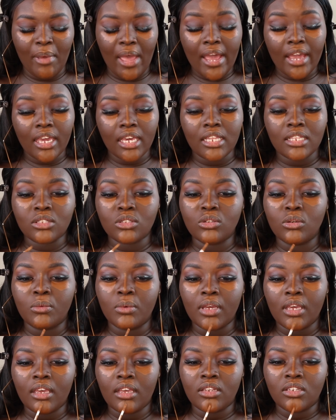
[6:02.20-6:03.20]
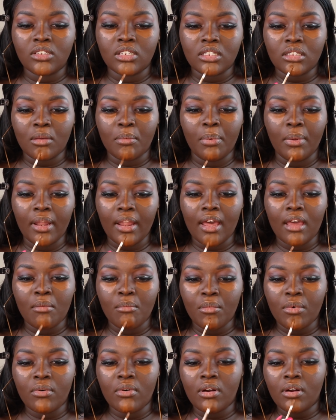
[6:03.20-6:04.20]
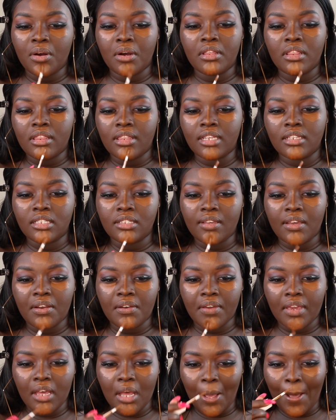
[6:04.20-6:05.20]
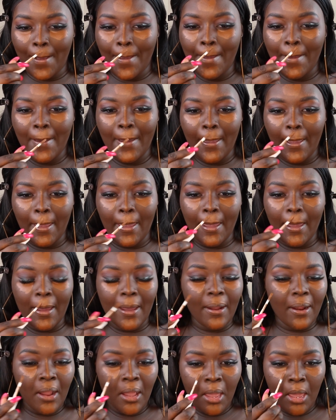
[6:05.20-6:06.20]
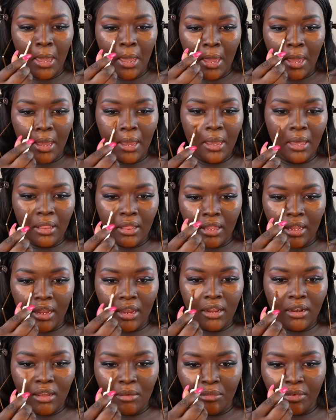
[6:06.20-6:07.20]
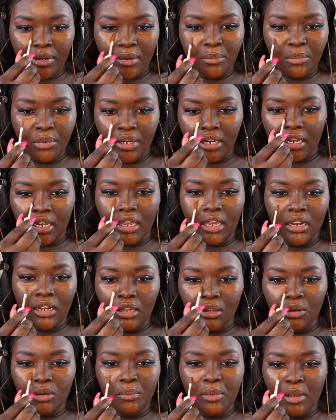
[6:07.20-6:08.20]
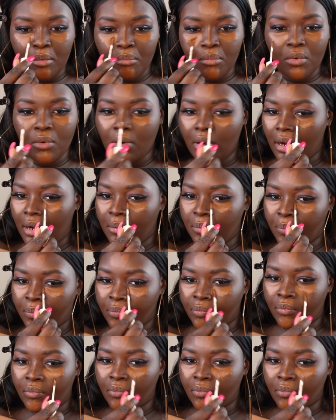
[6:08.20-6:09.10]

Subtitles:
back into it and just apply more on this area here. And then I'm going to bring it in a little bit more